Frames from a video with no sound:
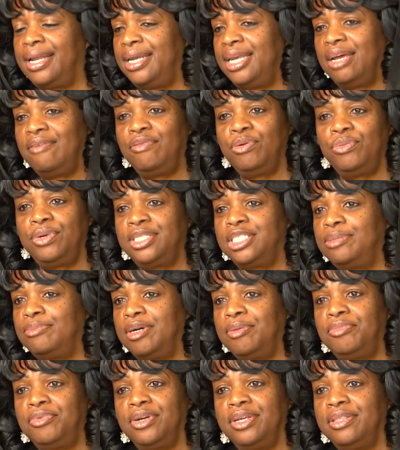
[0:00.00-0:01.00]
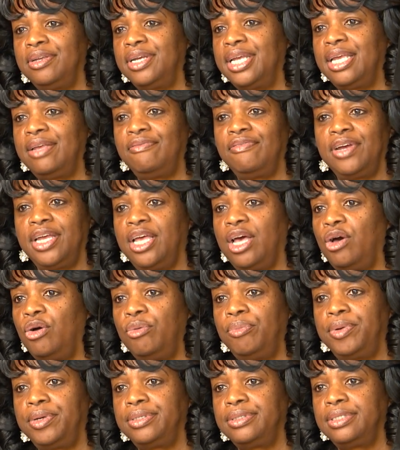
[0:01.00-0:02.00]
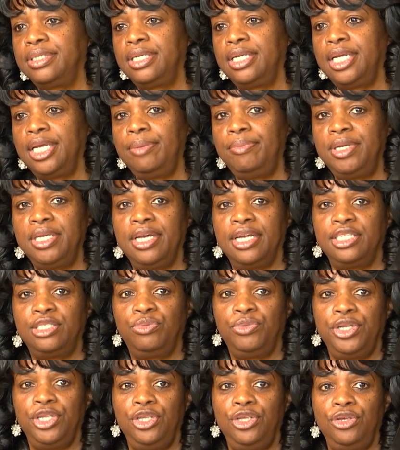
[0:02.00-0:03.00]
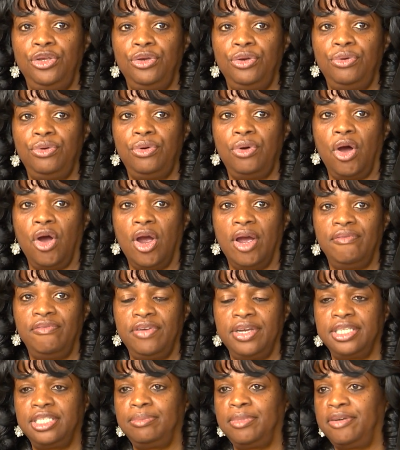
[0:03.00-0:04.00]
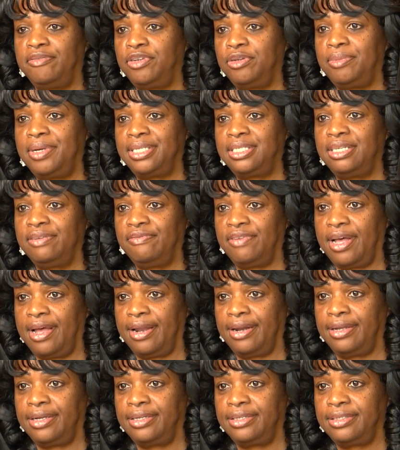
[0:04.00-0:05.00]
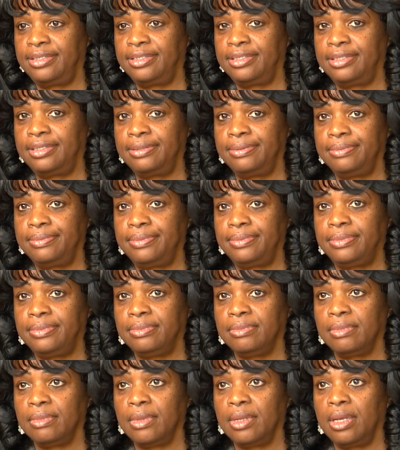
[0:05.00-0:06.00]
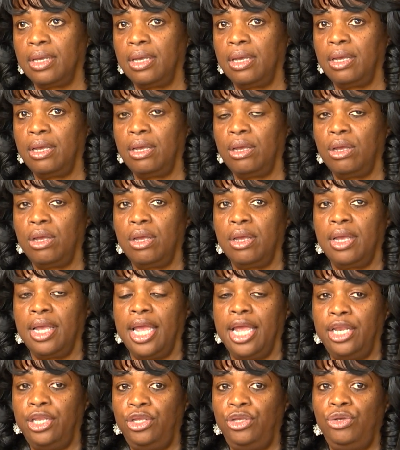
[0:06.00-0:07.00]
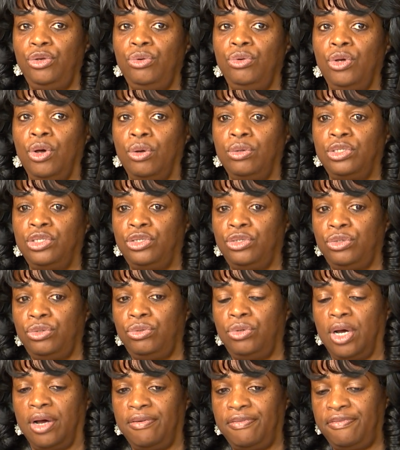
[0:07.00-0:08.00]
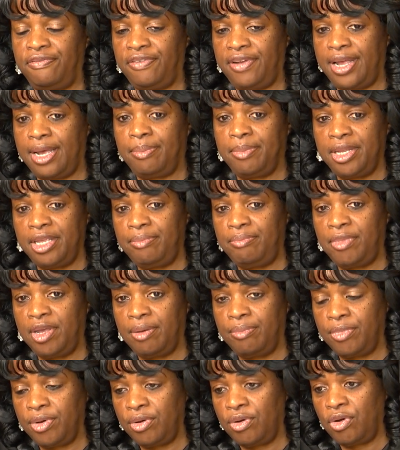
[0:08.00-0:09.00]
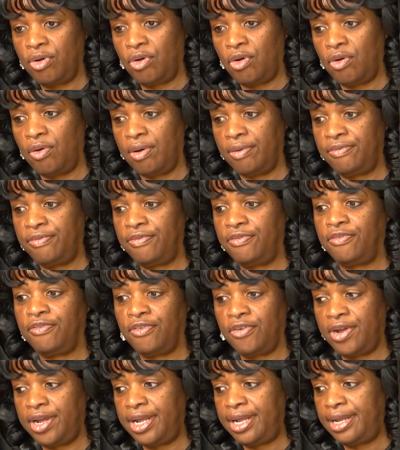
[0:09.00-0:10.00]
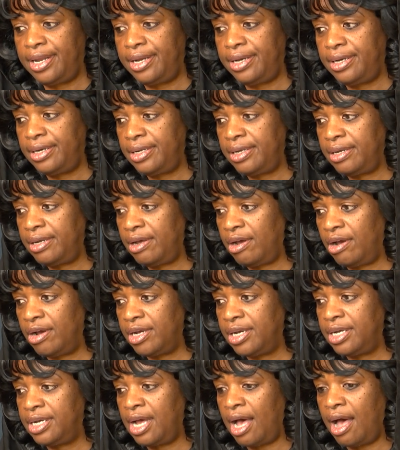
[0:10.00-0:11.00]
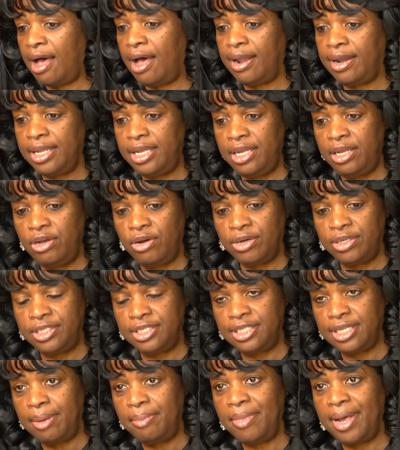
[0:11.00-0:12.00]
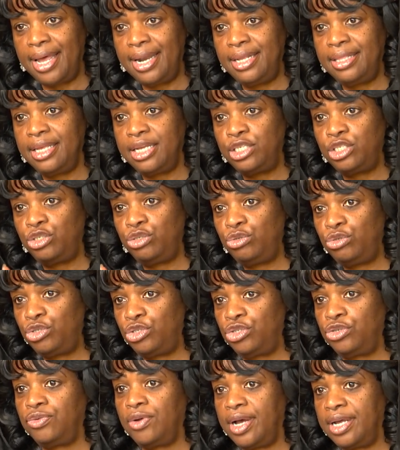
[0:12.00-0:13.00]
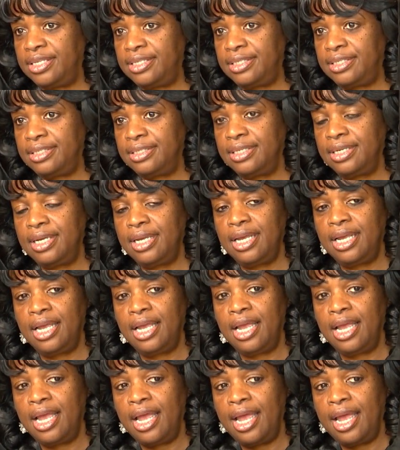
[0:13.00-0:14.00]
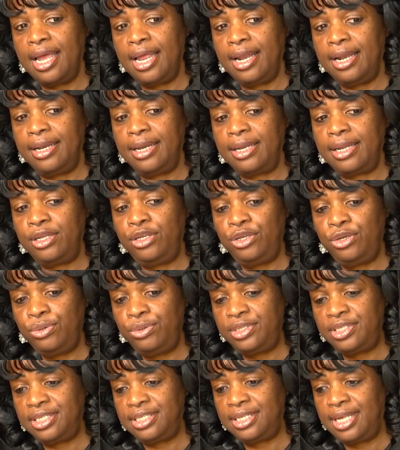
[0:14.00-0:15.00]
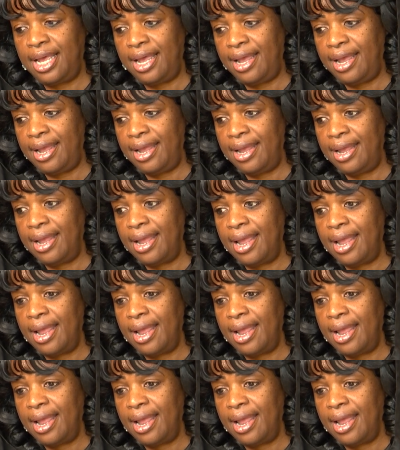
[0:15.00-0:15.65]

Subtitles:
I never went to my brother again for help. Because when you are a victim of domestic violence and you go to a family member or a friend, a colleague, or somebody that you trust, and you say,